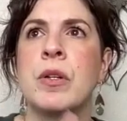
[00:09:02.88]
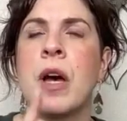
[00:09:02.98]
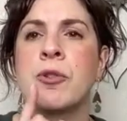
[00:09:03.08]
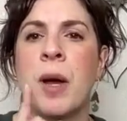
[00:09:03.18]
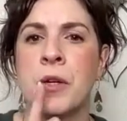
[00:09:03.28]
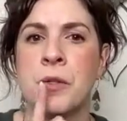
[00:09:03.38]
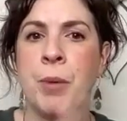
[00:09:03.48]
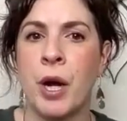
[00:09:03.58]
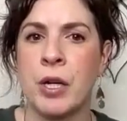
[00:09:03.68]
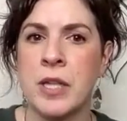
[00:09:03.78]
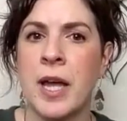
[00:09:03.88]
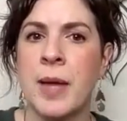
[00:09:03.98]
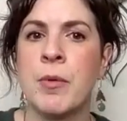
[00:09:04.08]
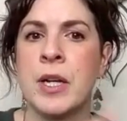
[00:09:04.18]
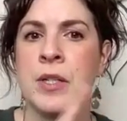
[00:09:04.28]
dropped down to part
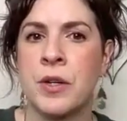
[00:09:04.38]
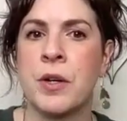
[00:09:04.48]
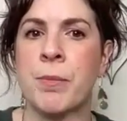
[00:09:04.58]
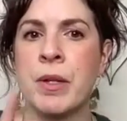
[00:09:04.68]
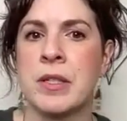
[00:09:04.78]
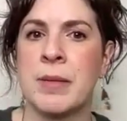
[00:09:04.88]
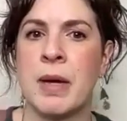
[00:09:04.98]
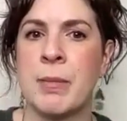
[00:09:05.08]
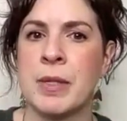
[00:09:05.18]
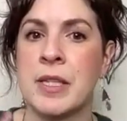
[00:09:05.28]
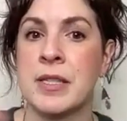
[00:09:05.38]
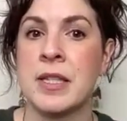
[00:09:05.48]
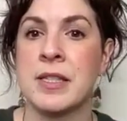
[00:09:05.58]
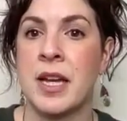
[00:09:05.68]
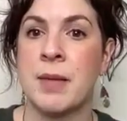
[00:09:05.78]
time when I started building my business on
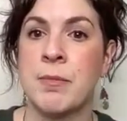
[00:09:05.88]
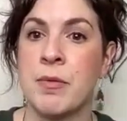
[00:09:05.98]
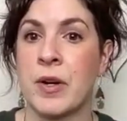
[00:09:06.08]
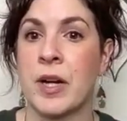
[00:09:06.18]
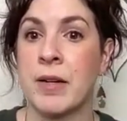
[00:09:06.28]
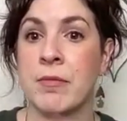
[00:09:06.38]
the side before I